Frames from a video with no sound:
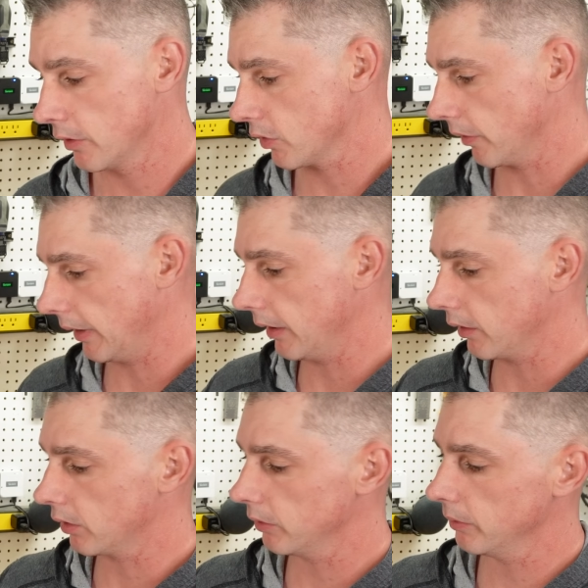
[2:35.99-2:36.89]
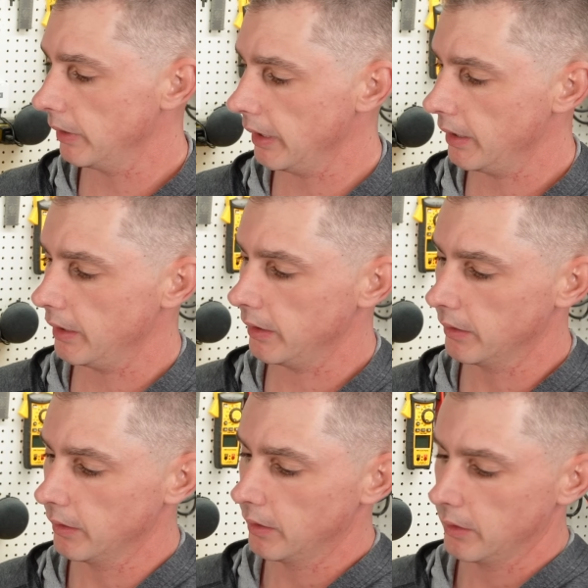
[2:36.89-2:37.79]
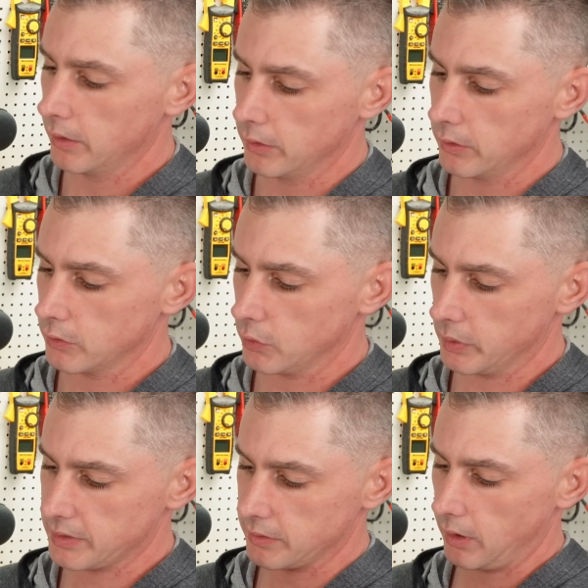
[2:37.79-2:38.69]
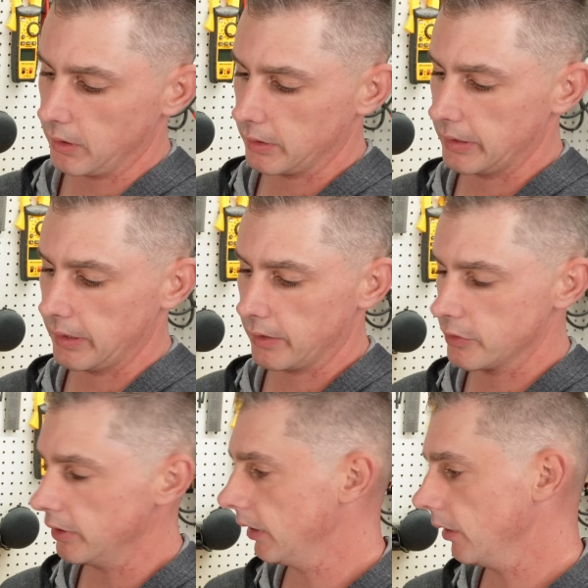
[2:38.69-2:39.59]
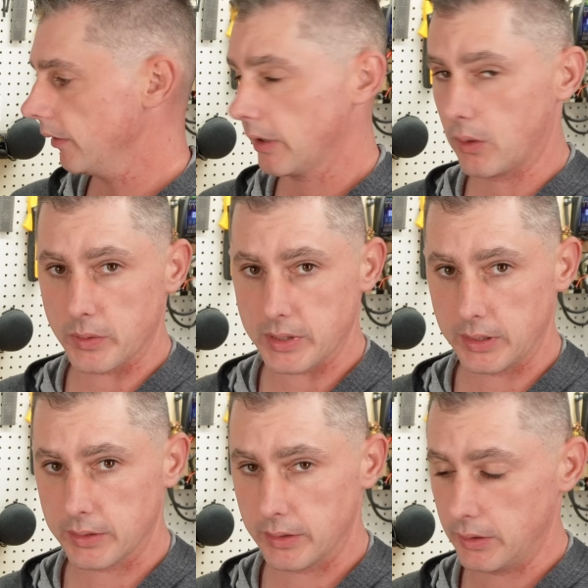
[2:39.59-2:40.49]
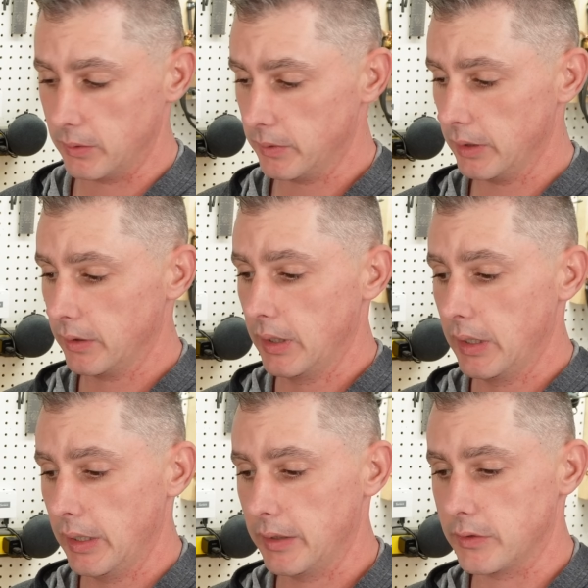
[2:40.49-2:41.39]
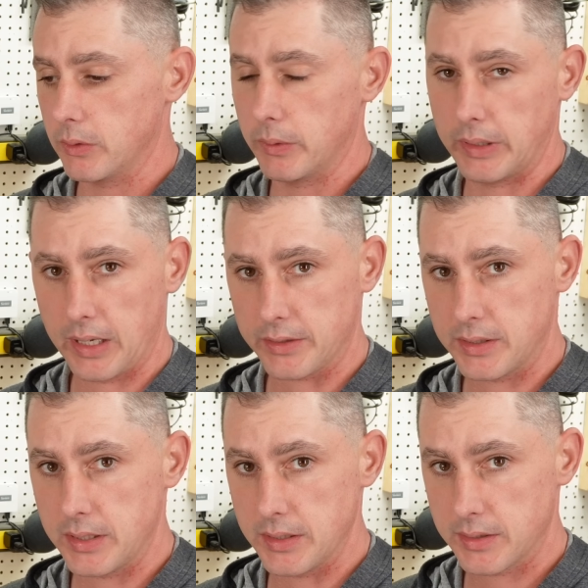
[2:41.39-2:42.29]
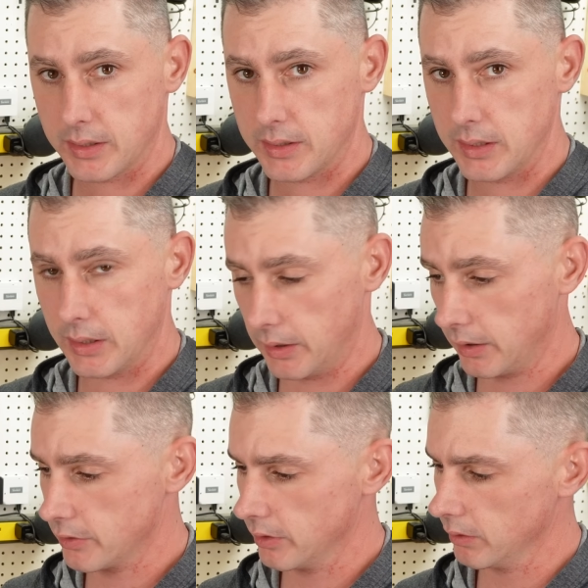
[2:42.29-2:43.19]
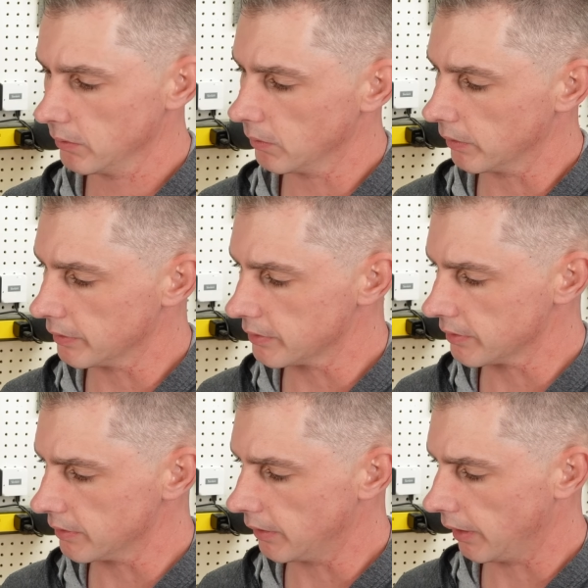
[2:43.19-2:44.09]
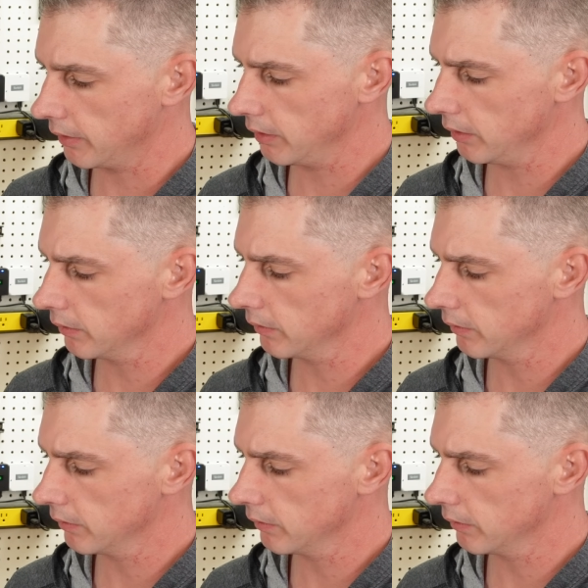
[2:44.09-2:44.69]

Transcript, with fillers: So they include a twist lock connection here that goes into the unit into an XT60 connection, or is this a 90?